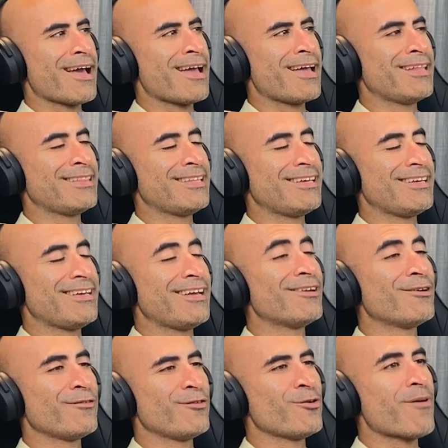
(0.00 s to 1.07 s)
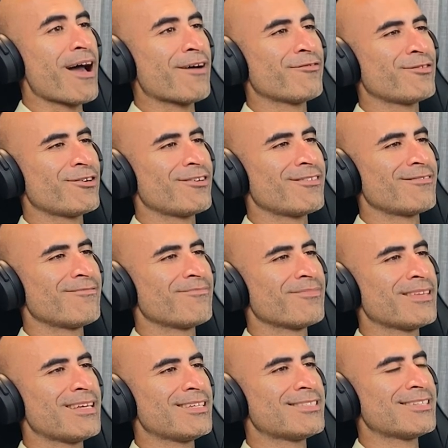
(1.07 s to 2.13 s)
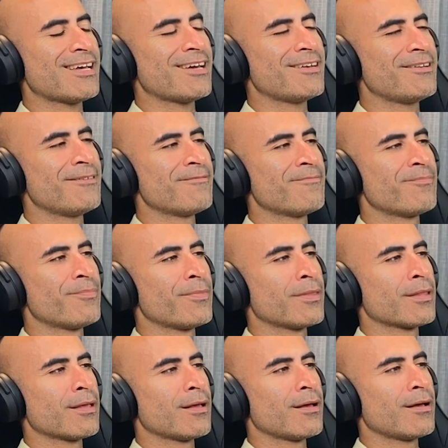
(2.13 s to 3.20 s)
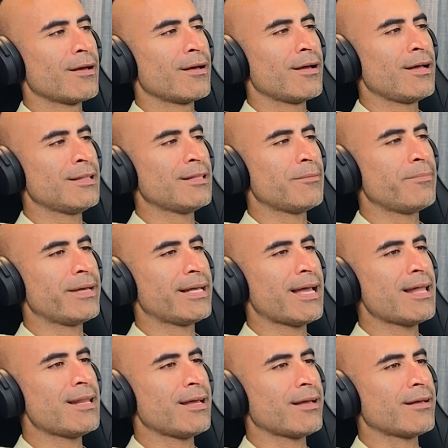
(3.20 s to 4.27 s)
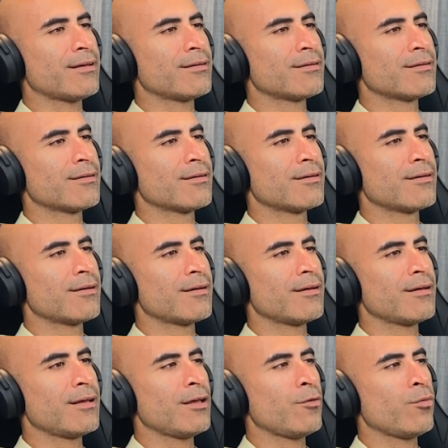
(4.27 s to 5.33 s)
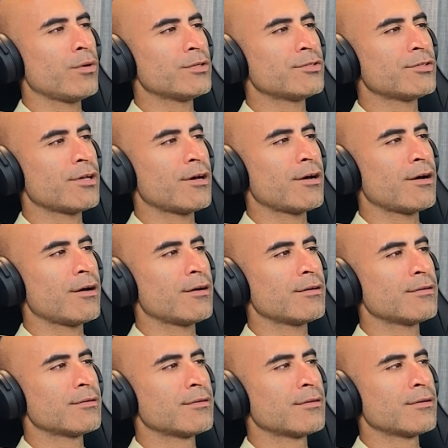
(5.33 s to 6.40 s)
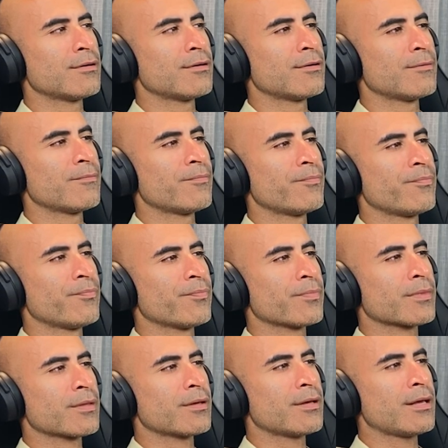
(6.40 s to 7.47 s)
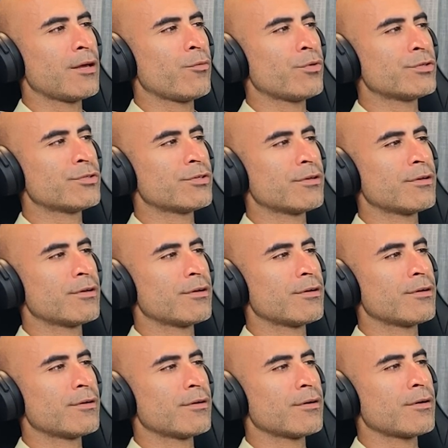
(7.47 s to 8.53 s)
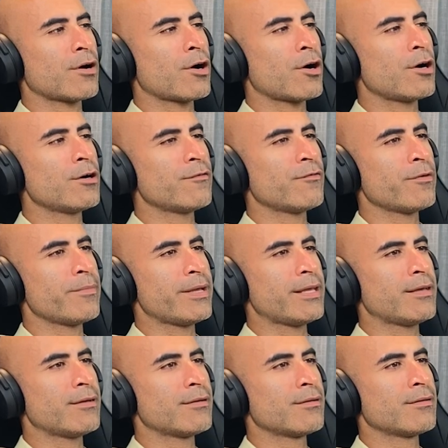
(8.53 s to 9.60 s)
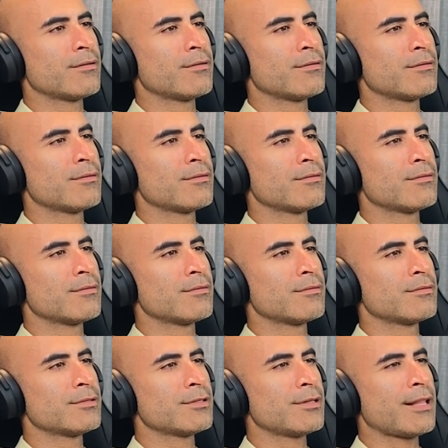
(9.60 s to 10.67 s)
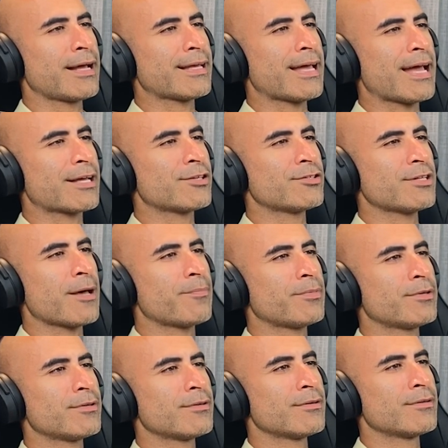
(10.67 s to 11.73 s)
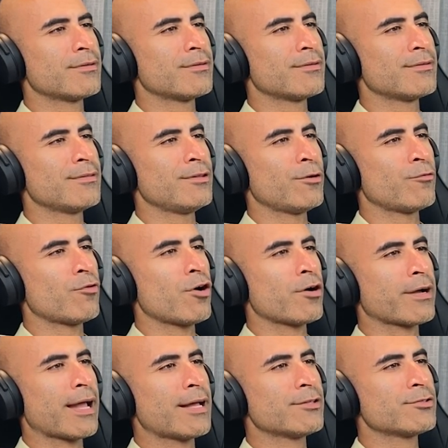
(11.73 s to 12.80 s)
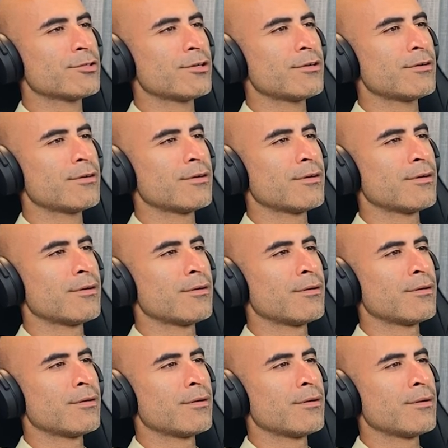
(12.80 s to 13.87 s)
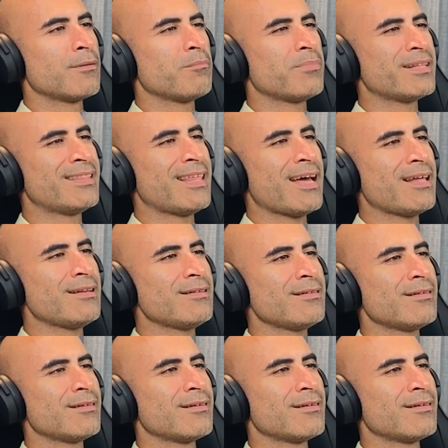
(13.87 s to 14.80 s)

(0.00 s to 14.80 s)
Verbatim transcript: in the interview after, he said, In the beginning, it was uh, it was hard for me to like accept the wrong answer. But then